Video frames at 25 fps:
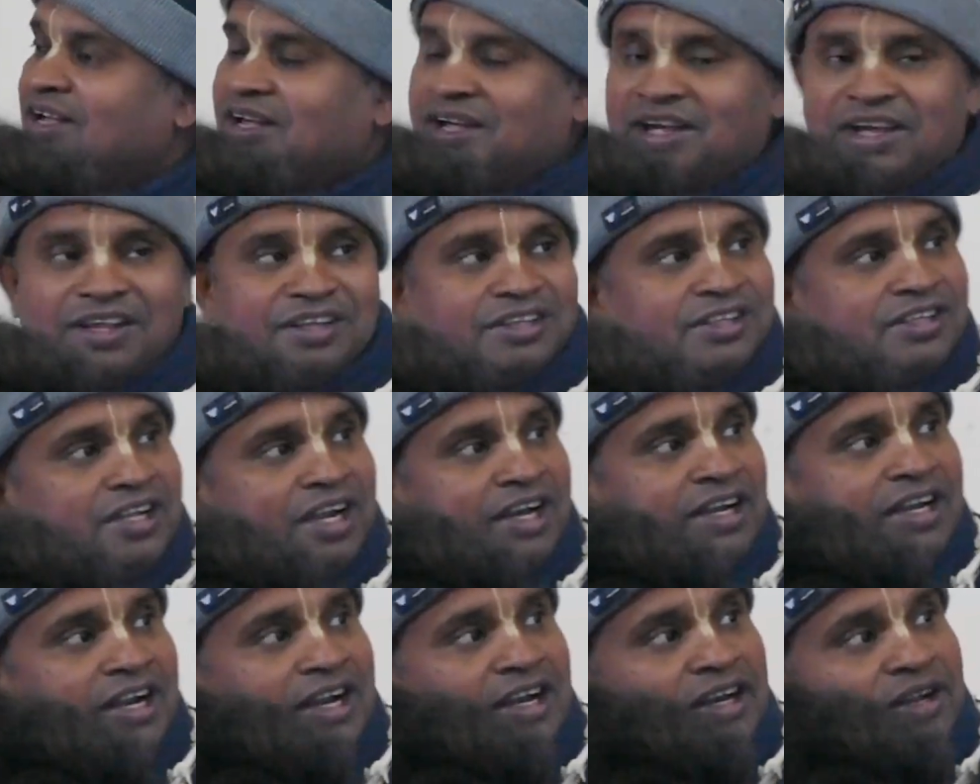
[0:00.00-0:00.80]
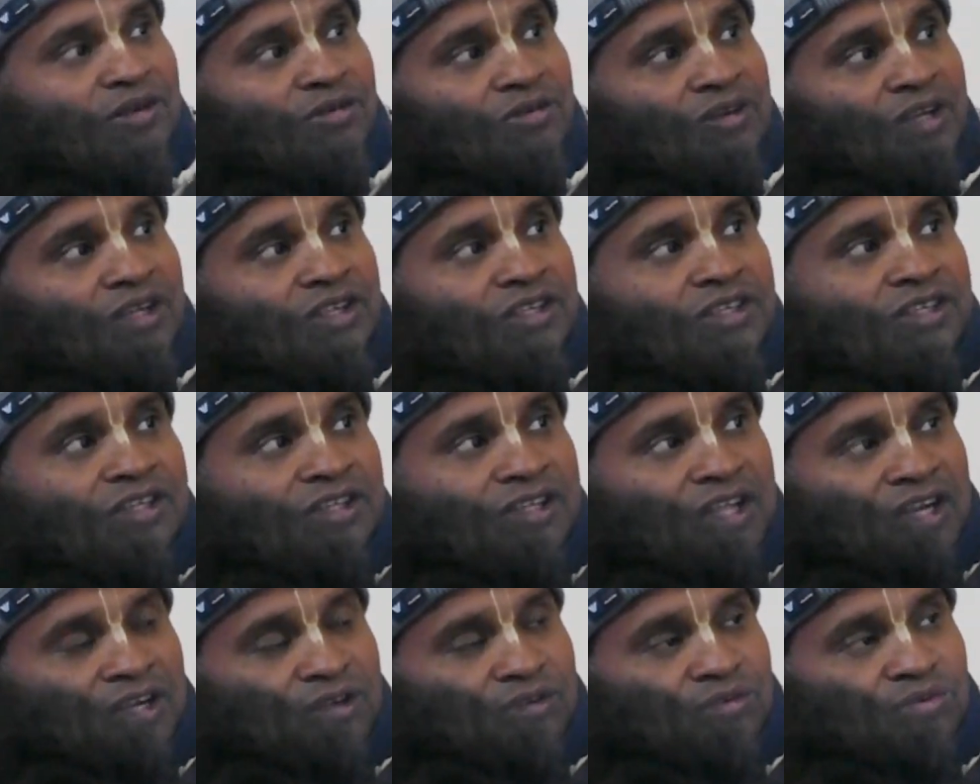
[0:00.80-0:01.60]
And suddenly you can see
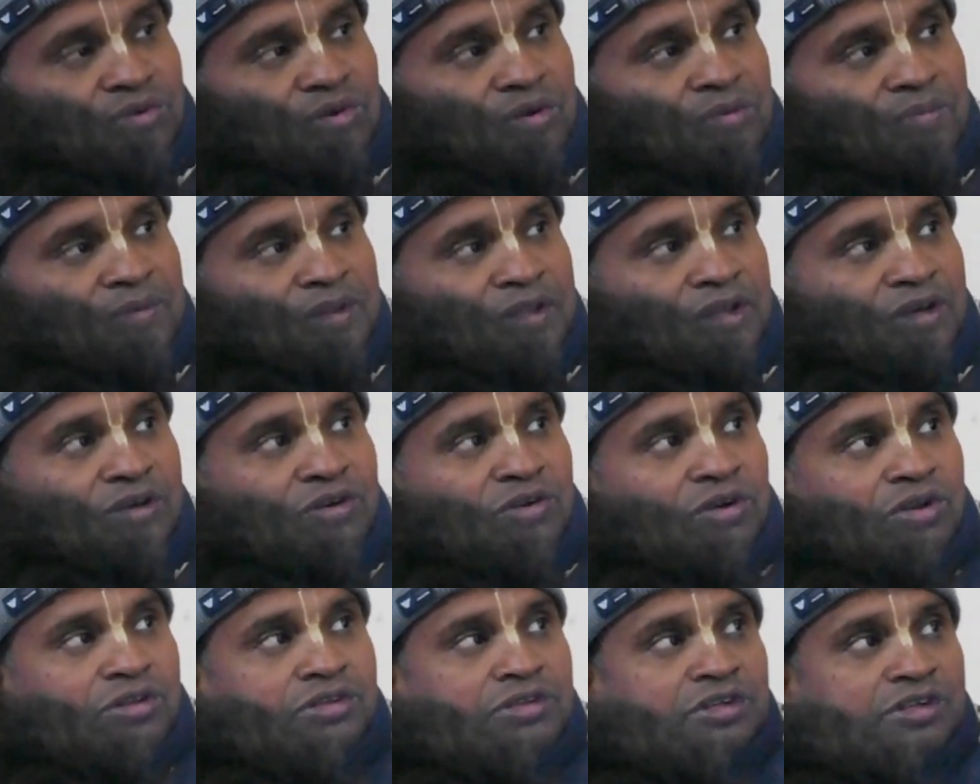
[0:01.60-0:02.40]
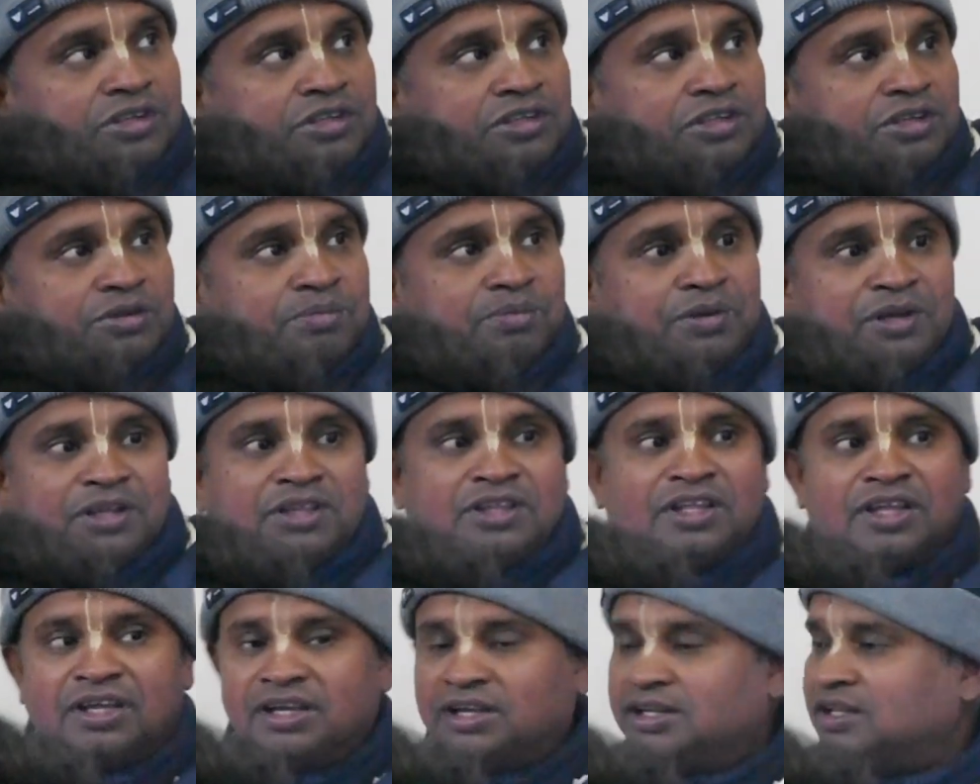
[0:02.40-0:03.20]
that so many drudgers,
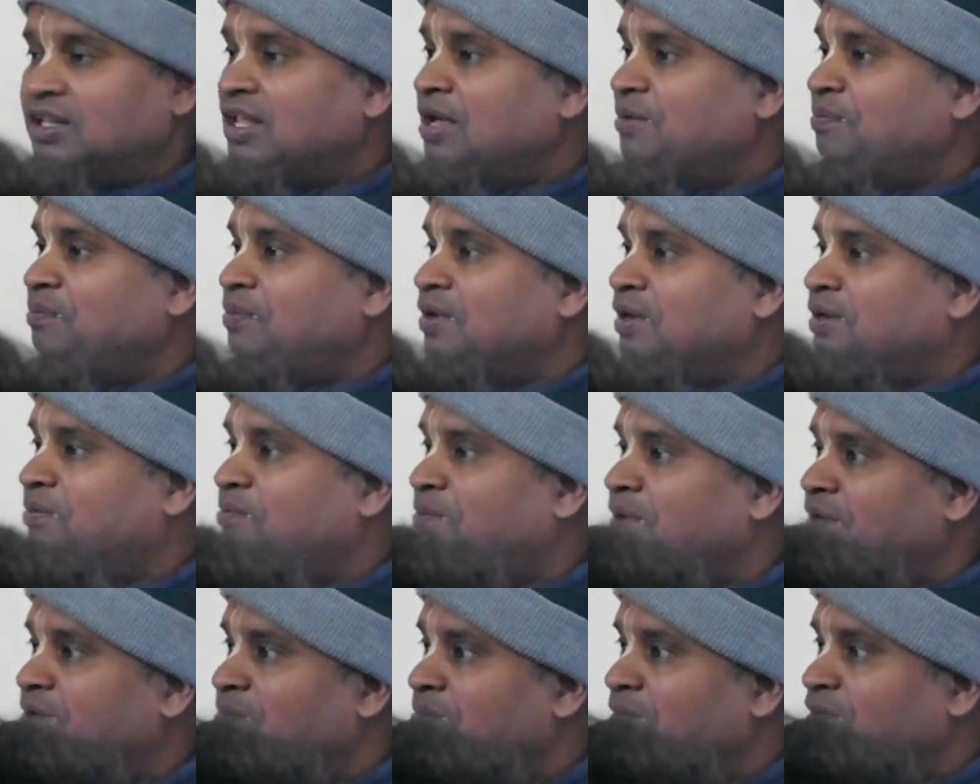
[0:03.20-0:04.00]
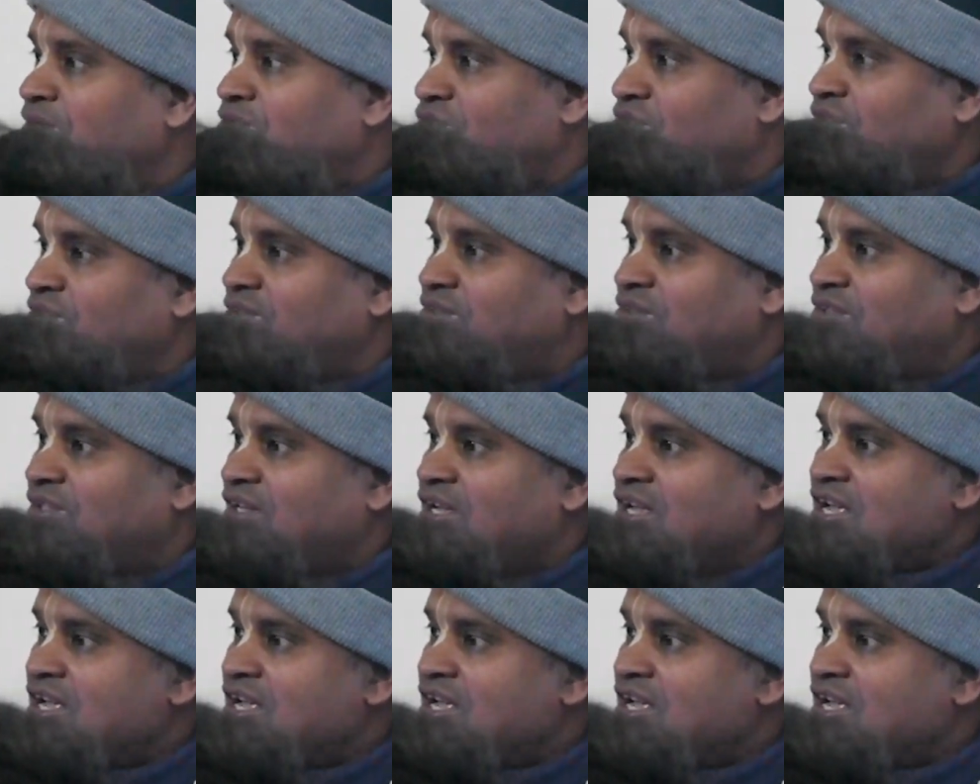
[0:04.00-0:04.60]
everything, not big machines.